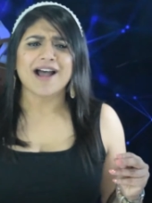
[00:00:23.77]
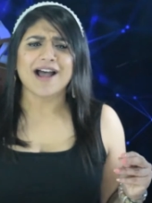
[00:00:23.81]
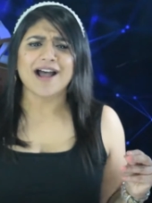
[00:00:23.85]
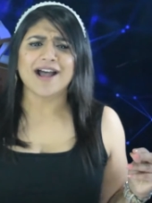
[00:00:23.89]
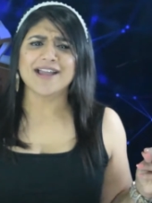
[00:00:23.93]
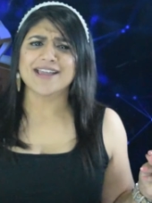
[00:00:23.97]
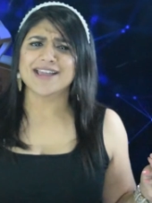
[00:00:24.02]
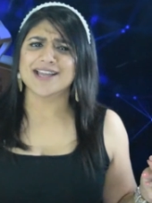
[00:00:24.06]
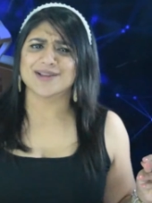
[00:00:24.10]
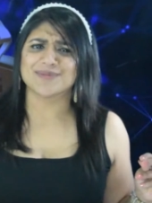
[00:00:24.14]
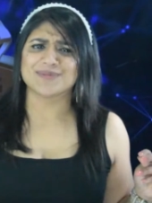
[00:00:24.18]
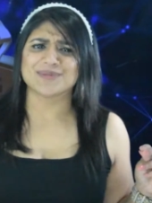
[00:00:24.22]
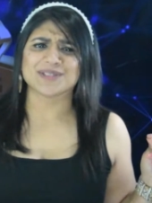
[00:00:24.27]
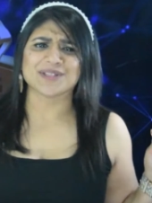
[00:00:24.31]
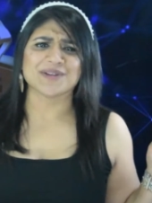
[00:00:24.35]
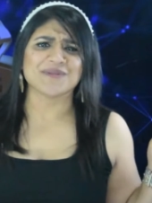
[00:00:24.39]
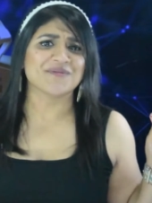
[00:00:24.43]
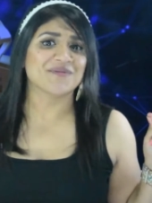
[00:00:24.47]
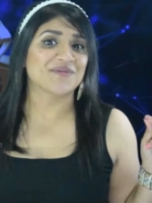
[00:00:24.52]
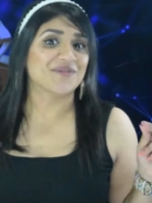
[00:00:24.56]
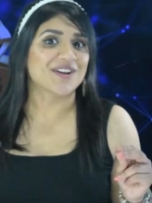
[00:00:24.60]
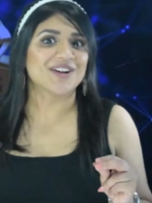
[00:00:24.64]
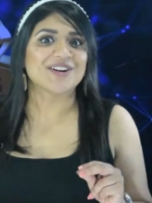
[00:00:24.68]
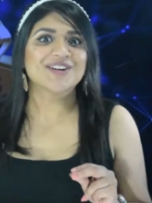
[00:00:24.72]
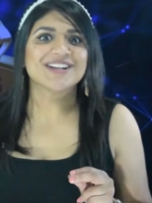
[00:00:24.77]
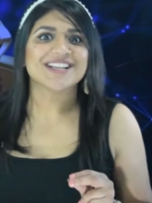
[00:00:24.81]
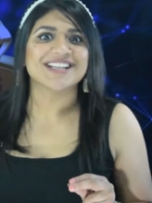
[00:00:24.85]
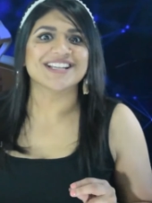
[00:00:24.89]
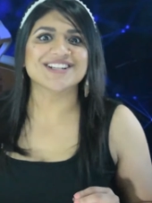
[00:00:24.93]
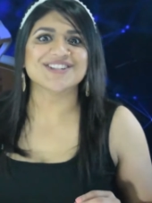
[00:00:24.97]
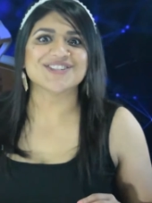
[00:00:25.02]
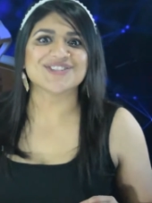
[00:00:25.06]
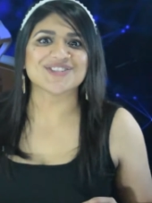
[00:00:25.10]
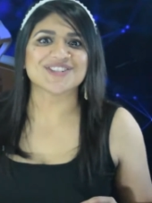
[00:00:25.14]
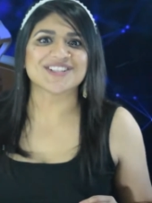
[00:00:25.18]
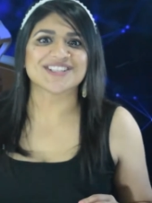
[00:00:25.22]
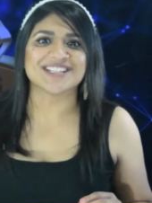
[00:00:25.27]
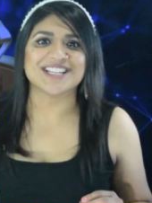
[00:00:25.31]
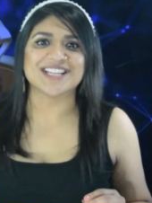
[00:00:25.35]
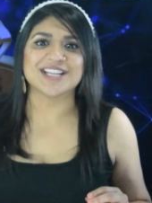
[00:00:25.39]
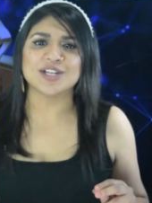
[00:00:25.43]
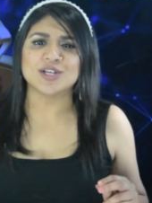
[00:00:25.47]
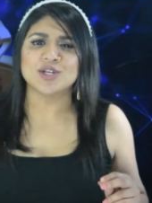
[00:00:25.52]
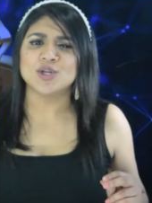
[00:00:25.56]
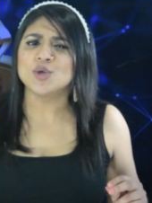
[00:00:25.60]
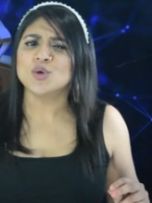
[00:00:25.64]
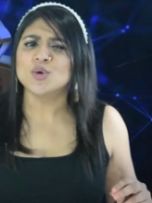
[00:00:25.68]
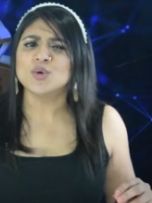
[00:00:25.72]
I have some very
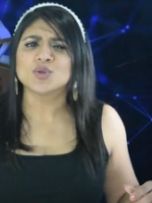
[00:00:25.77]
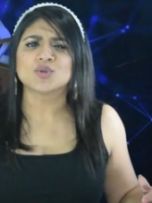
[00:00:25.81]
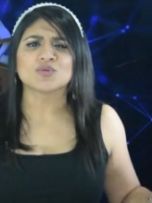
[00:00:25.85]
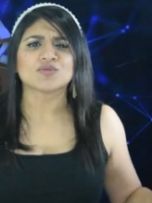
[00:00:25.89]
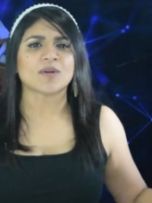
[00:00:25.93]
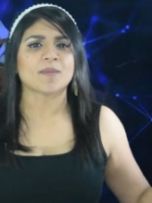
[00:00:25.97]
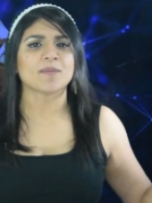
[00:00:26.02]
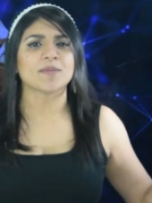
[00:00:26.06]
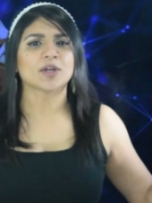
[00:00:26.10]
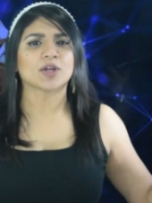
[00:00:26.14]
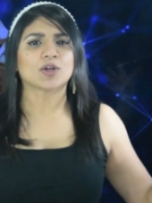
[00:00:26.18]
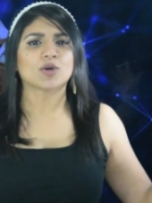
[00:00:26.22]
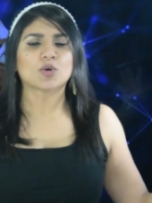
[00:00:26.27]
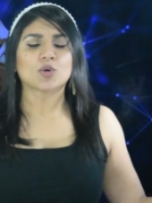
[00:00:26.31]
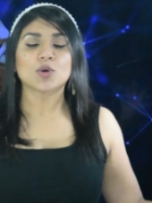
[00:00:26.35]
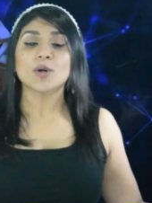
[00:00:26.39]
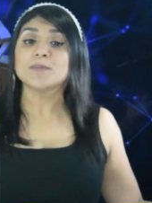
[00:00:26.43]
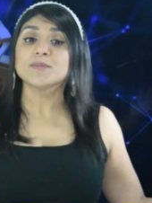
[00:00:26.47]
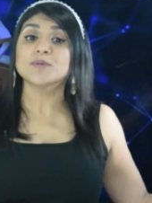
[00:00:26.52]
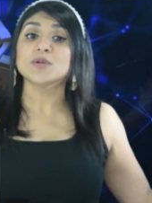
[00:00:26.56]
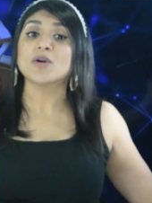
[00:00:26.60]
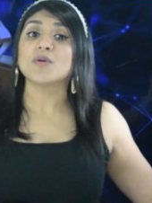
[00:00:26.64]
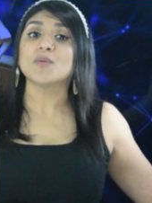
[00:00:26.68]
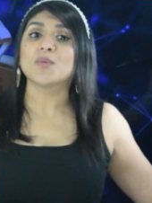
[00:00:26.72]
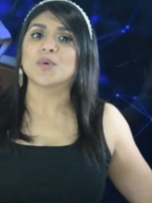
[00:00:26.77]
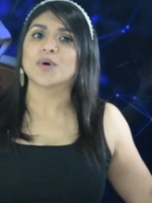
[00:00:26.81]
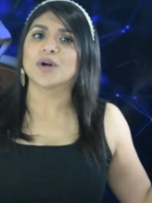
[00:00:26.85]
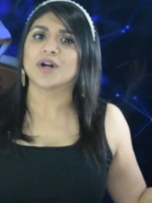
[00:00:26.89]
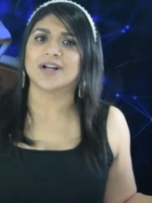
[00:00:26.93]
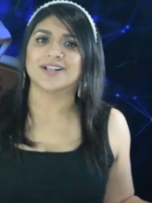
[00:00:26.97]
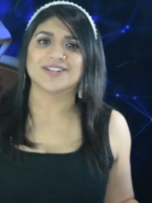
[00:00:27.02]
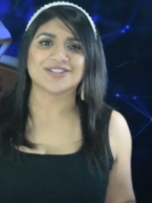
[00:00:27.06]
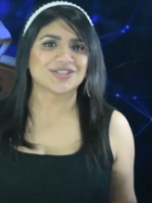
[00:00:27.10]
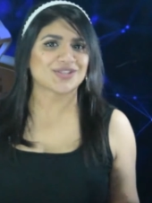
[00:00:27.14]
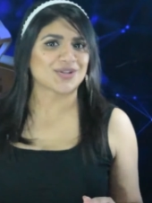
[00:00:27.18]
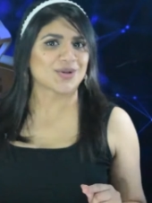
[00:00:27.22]
interesting news from the crypto world,